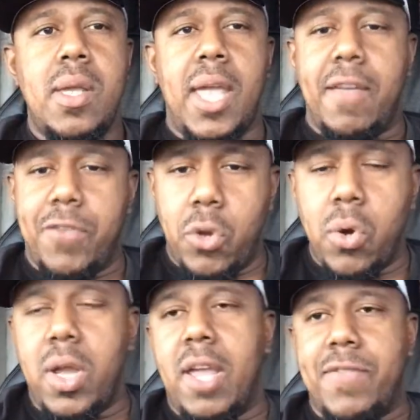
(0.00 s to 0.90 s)
if
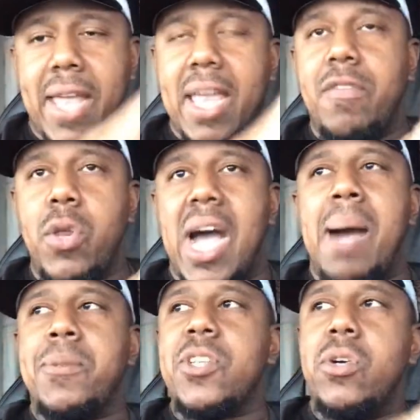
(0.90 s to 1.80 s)
they give you the
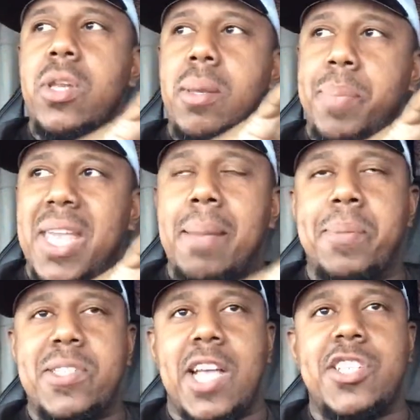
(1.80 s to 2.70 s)
opportunity to be
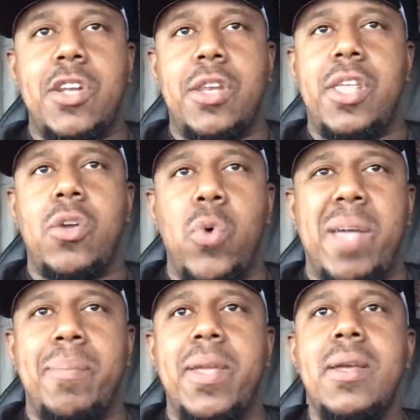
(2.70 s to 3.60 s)
in possession of the
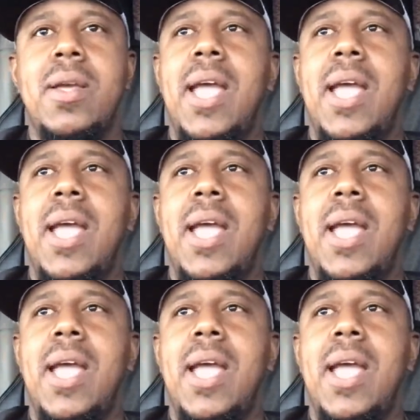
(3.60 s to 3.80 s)
equipment,